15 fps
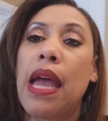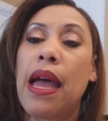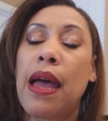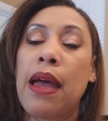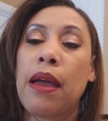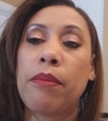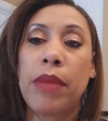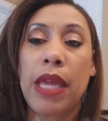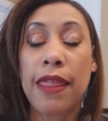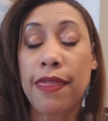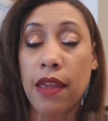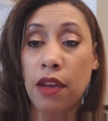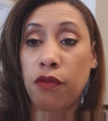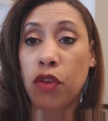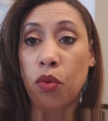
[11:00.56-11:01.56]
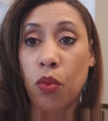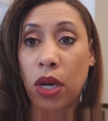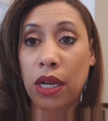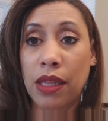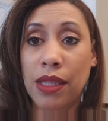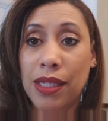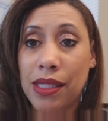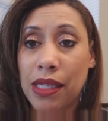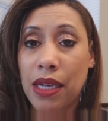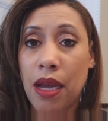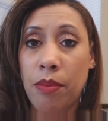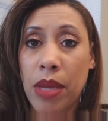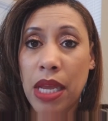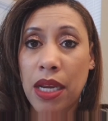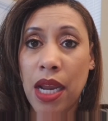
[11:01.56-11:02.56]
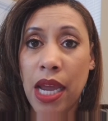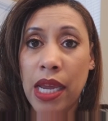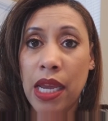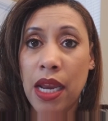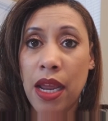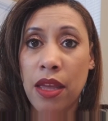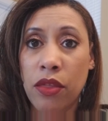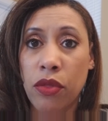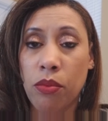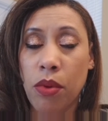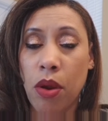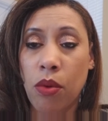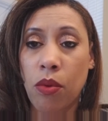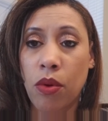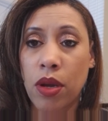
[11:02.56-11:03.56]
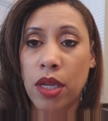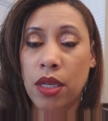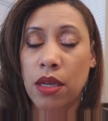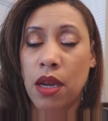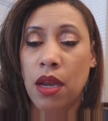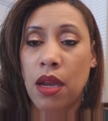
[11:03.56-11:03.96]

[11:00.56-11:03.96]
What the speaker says: And then if you want to glitz it up at night and throw on